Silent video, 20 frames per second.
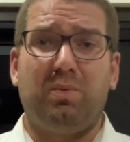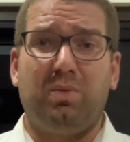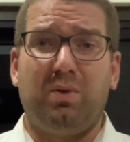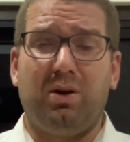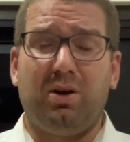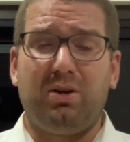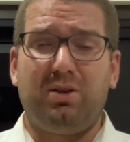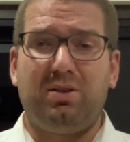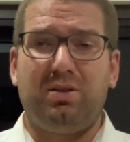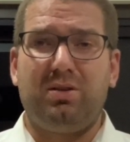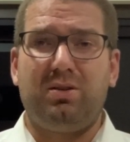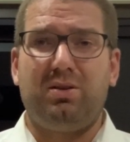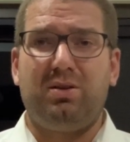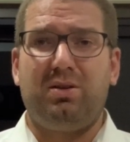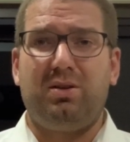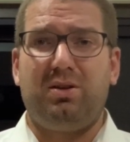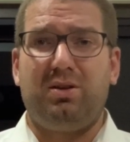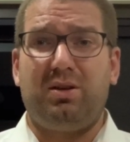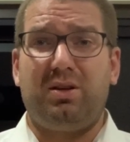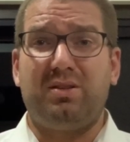What
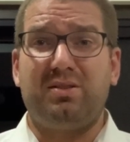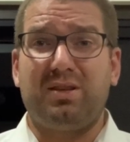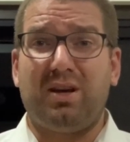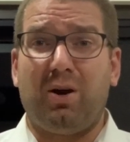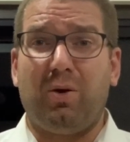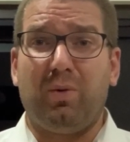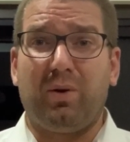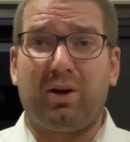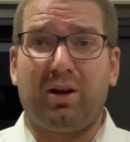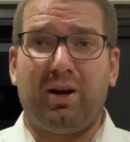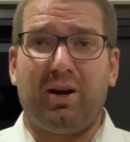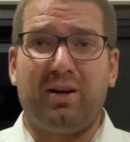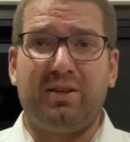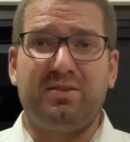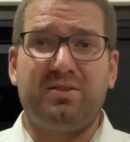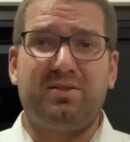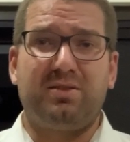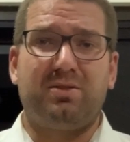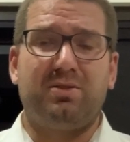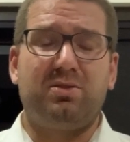is our
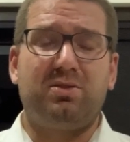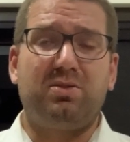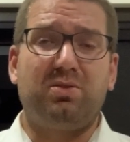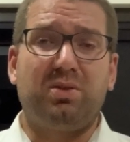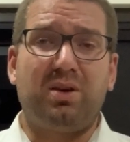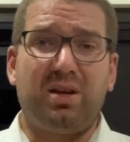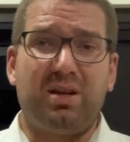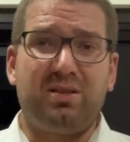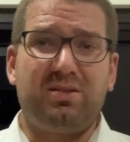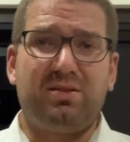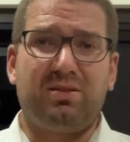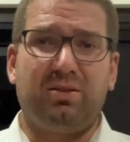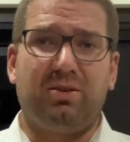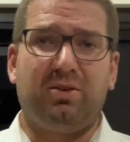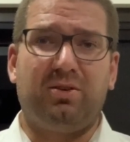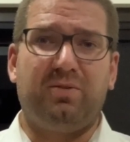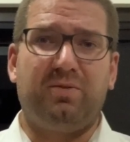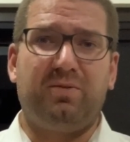answer to his love?